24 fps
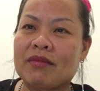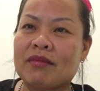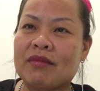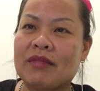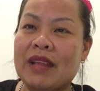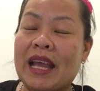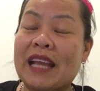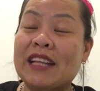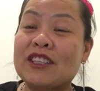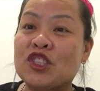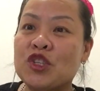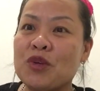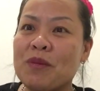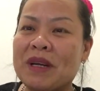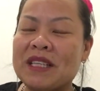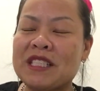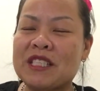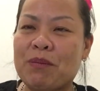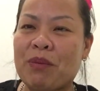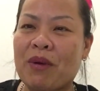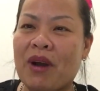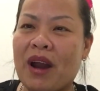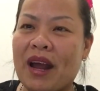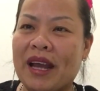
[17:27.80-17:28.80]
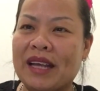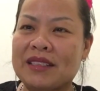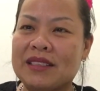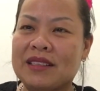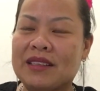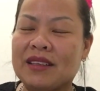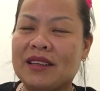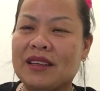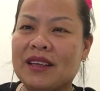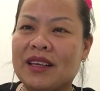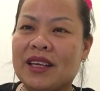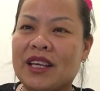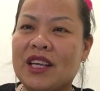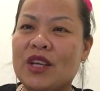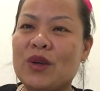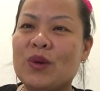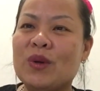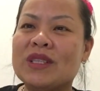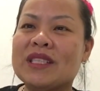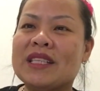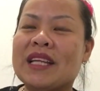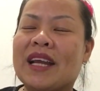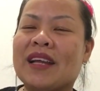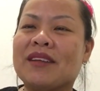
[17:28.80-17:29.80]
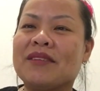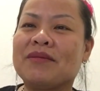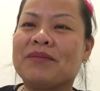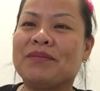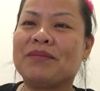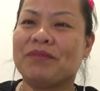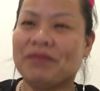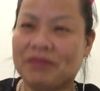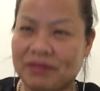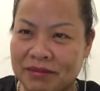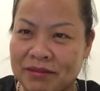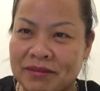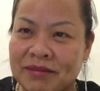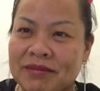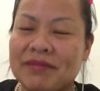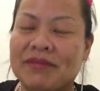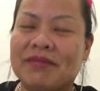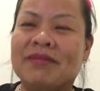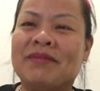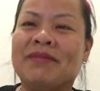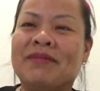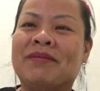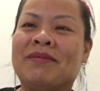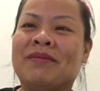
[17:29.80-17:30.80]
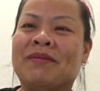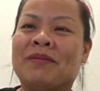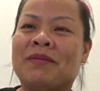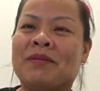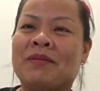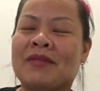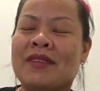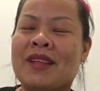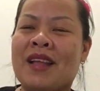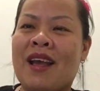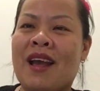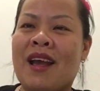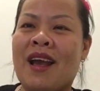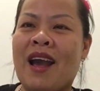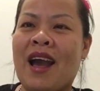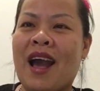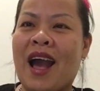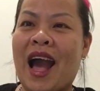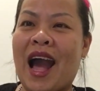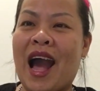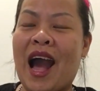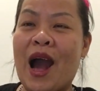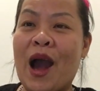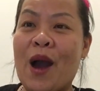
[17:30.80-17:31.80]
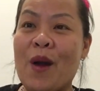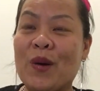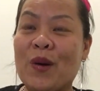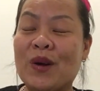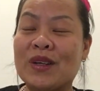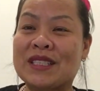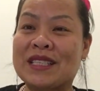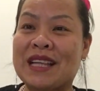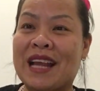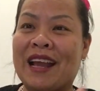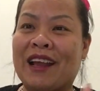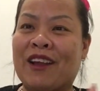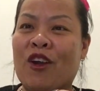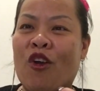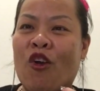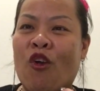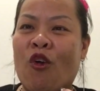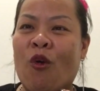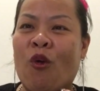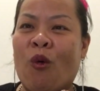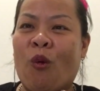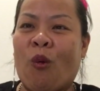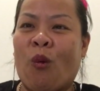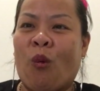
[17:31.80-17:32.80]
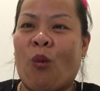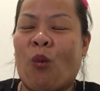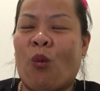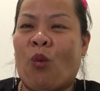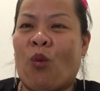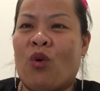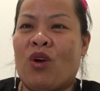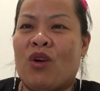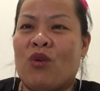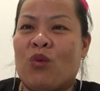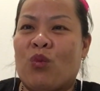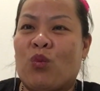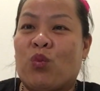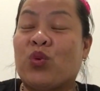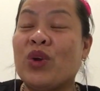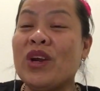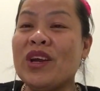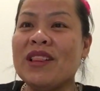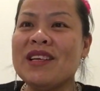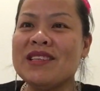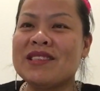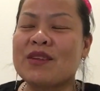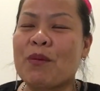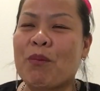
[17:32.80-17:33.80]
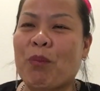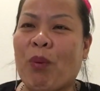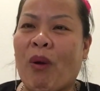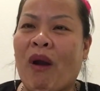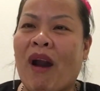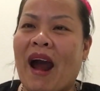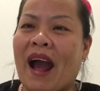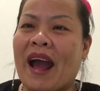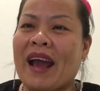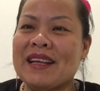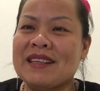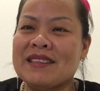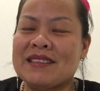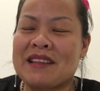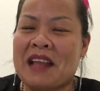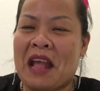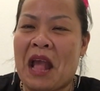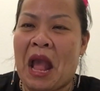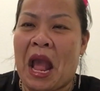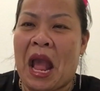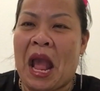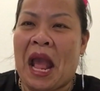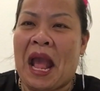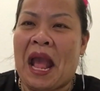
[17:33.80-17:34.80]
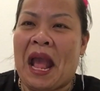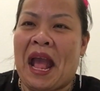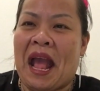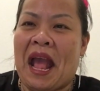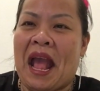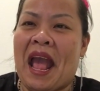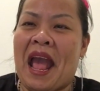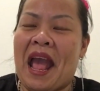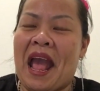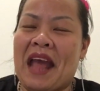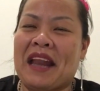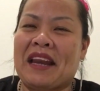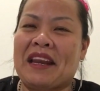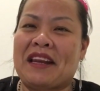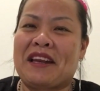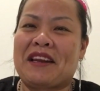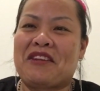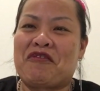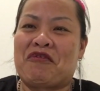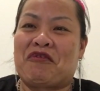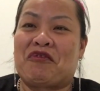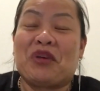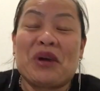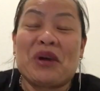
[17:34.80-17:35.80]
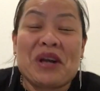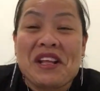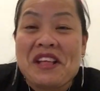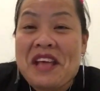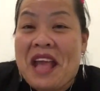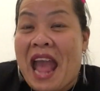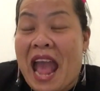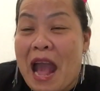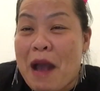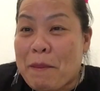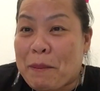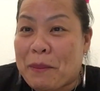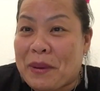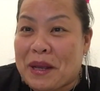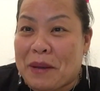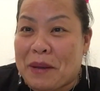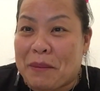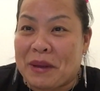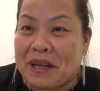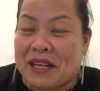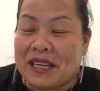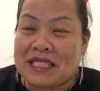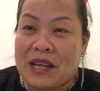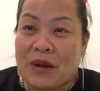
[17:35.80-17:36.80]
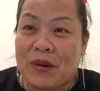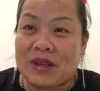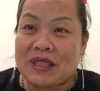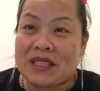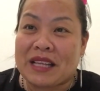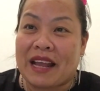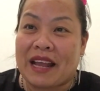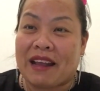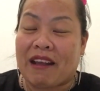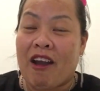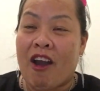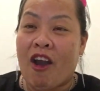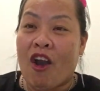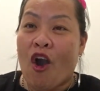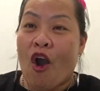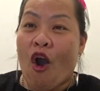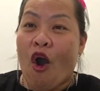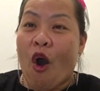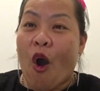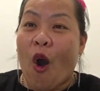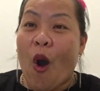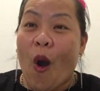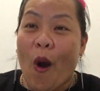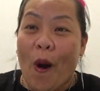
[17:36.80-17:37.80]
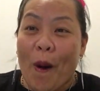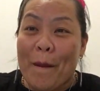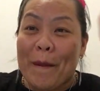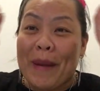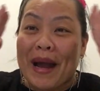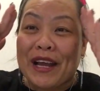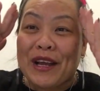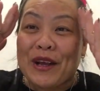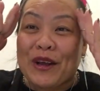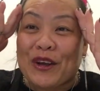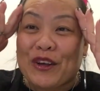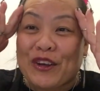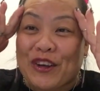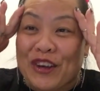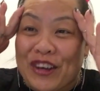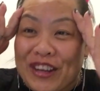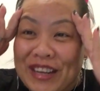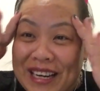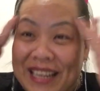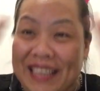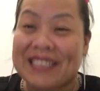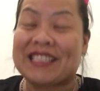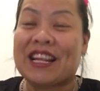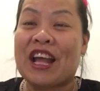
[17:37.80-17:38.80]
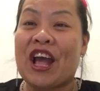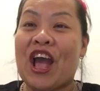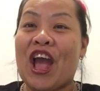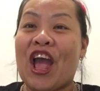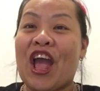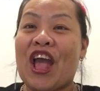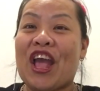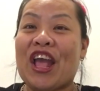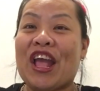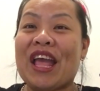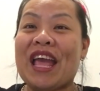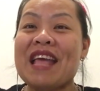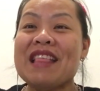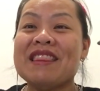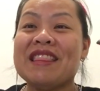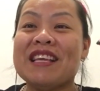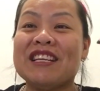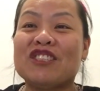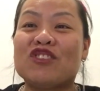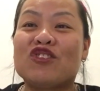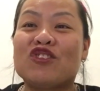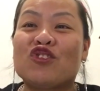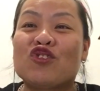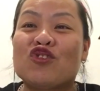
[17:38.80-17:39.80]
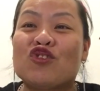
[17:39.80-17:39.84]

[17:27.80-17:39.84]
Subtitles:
and to my surprise, he was like, I was like really surprised and really happy because I was like, oh my goodness, in this